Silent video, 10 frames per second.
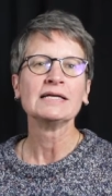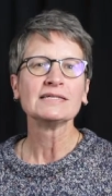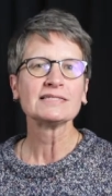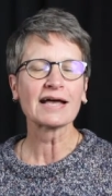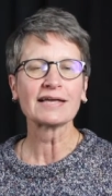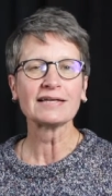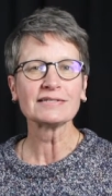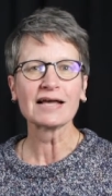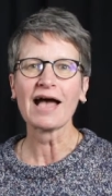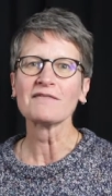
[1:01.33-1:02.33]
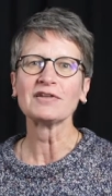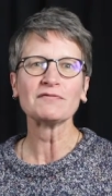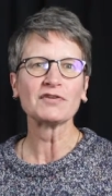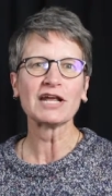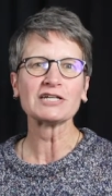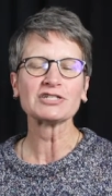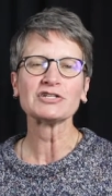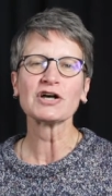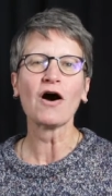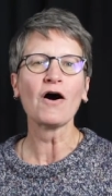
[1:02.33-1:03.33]
Second, I have an
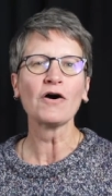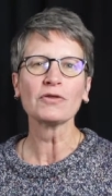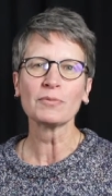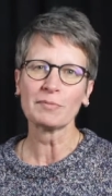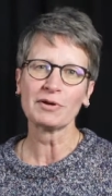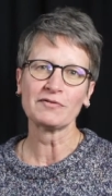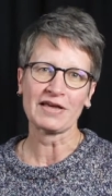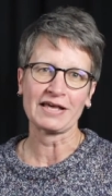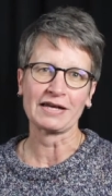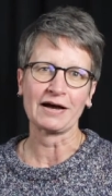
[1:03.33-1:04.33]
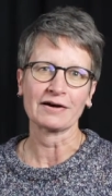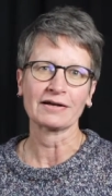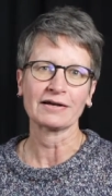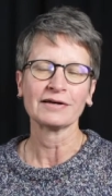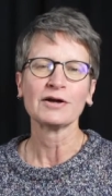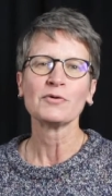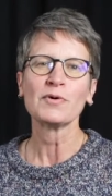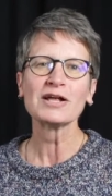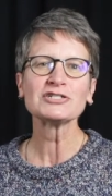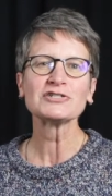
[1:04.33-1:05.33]
invitation to all the women of Antioch.
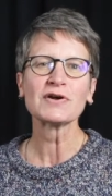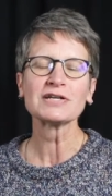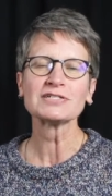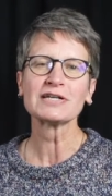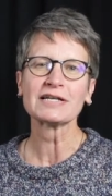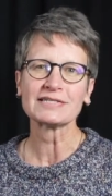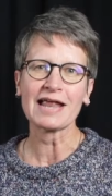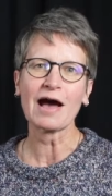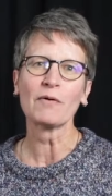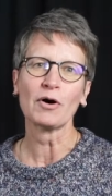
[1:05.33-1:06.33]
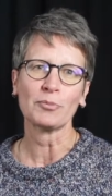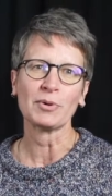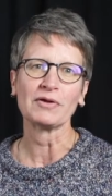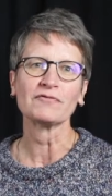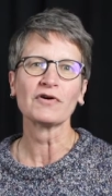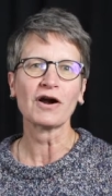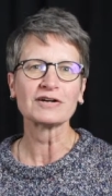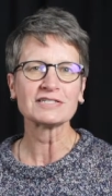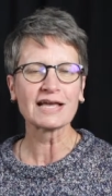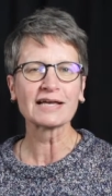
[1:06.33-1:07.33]
Registration is now open for our
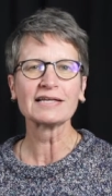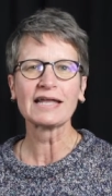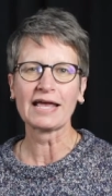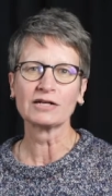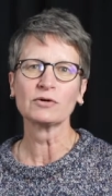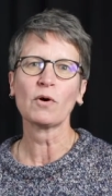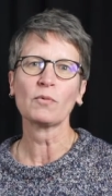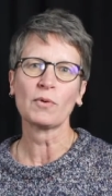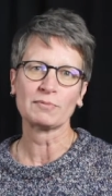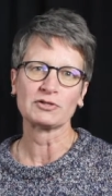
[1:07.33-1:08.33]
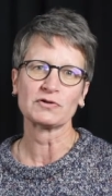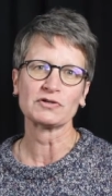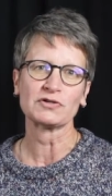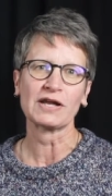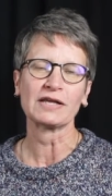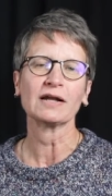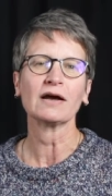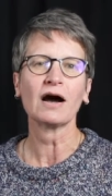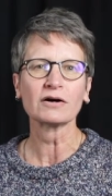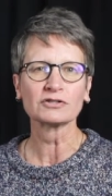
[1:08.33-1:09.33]
second annual Women's Retreat,
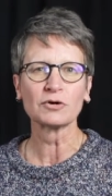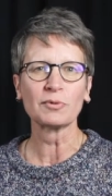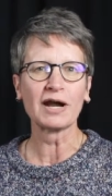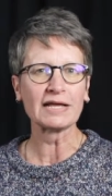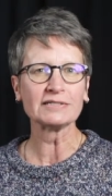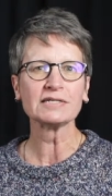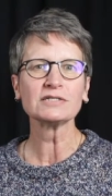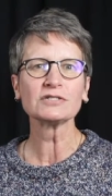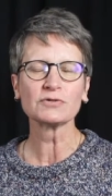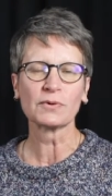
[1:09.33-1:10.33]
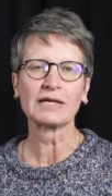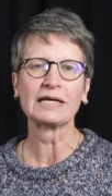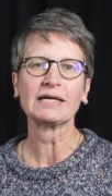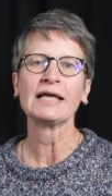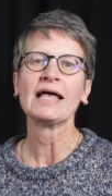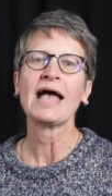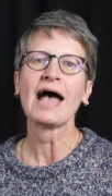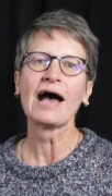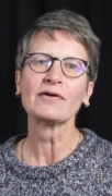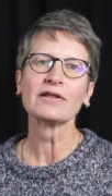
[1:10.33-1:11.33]
October 18 to 20,
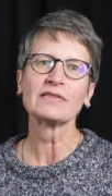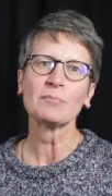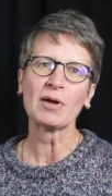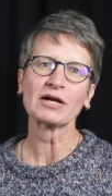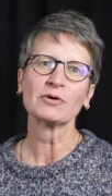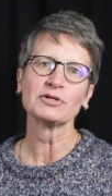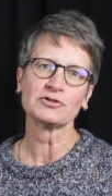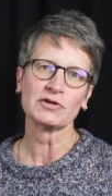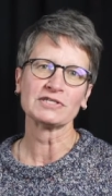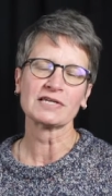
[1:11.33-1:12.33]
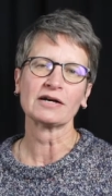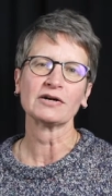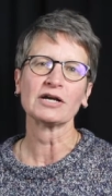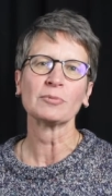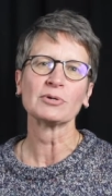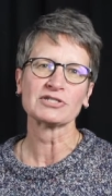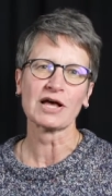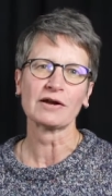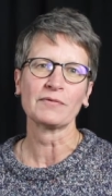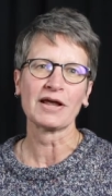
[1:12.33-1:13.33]
out at the Baker Retreat Center near
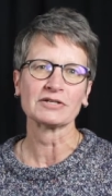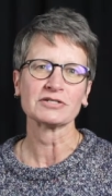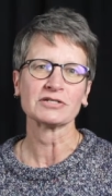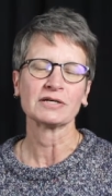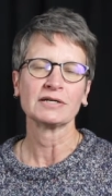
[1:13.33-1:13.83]
Brasada Ranch.